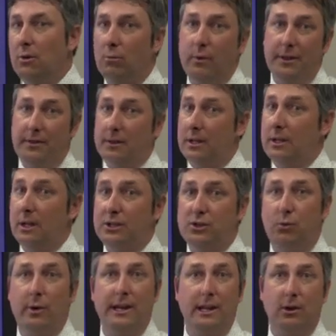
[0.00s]
with a
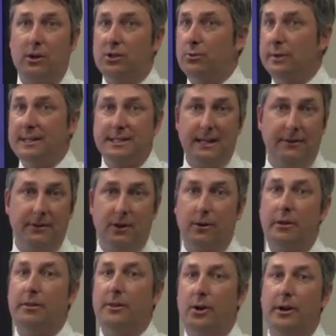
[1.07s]
20 or a 27 or
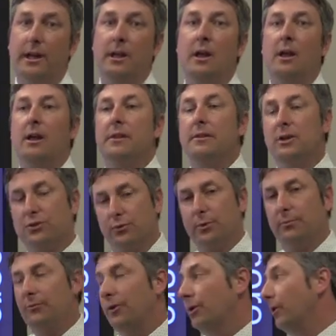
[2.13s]
a 30. There's
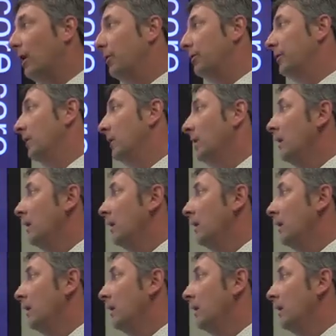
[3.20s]
room for growth.